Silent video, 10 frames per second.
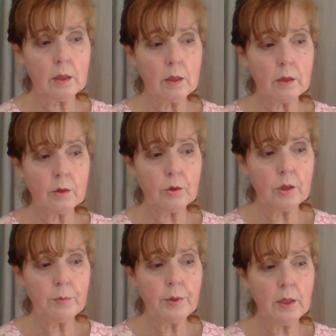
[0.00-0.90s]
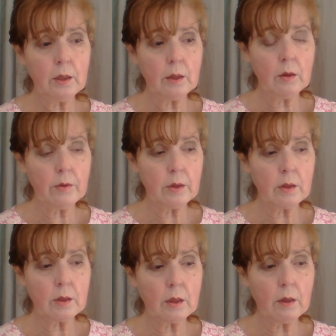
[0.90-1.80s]
uh, so she's peeling all this
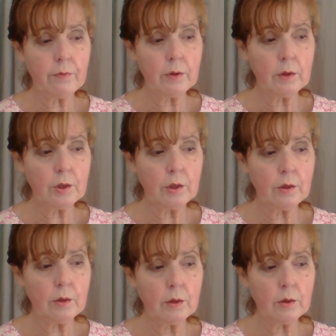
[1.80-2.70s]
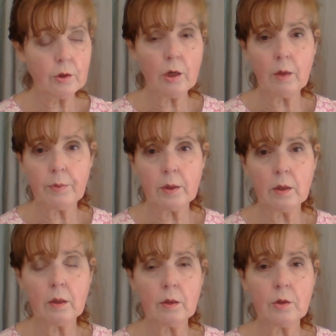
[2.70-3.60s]
stuff and she's uh, chopping
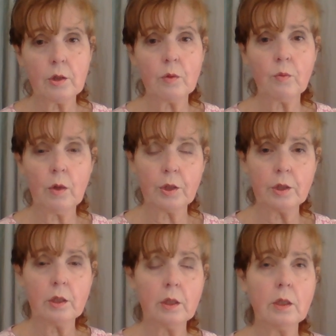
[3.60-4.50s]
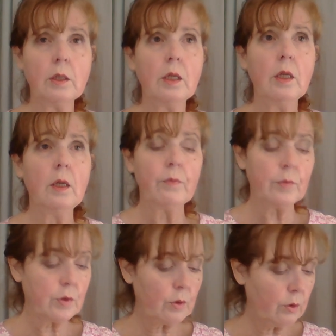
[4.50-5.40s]
it and she's washing it and
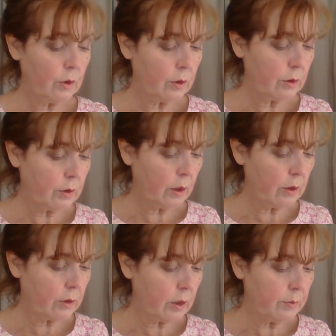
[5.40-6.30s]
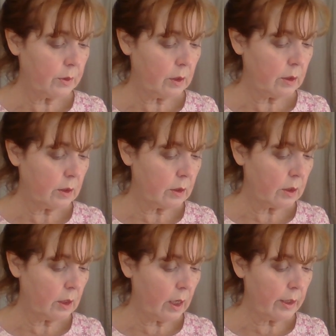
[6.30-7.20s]
so her daughter comes in and says,
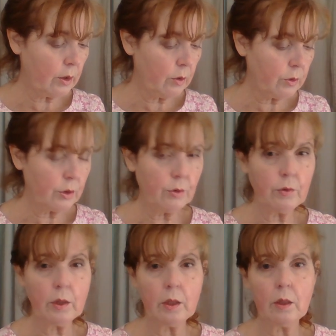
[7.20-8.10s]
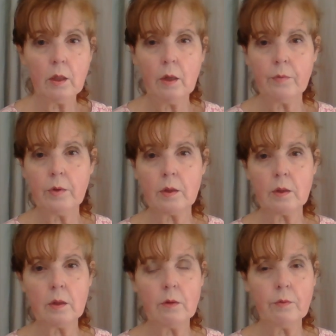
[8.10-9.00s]
"Can I go to the
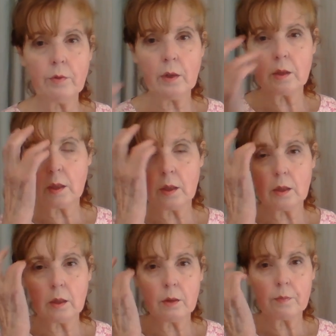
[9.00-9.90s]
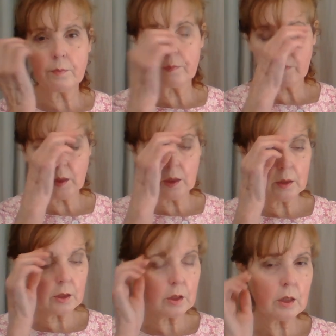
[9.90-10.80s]
this event?" Uh,
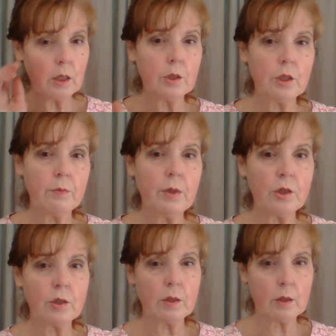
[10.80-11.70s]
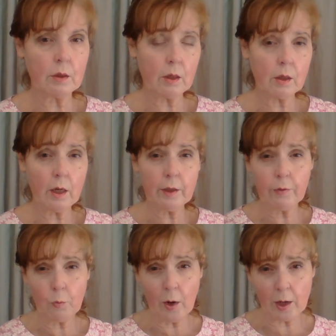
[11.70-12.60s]
and and she mentions a, a, kind of
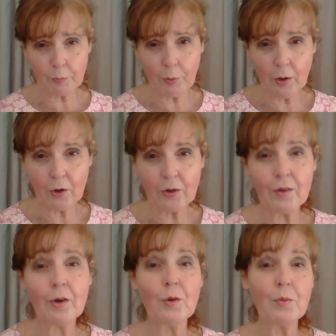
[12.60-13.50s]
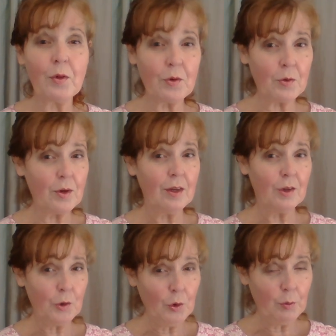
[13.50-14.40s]
a wild party that her mother
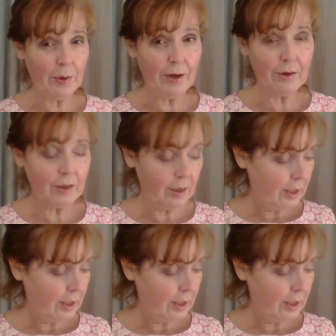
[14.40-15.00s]
knew about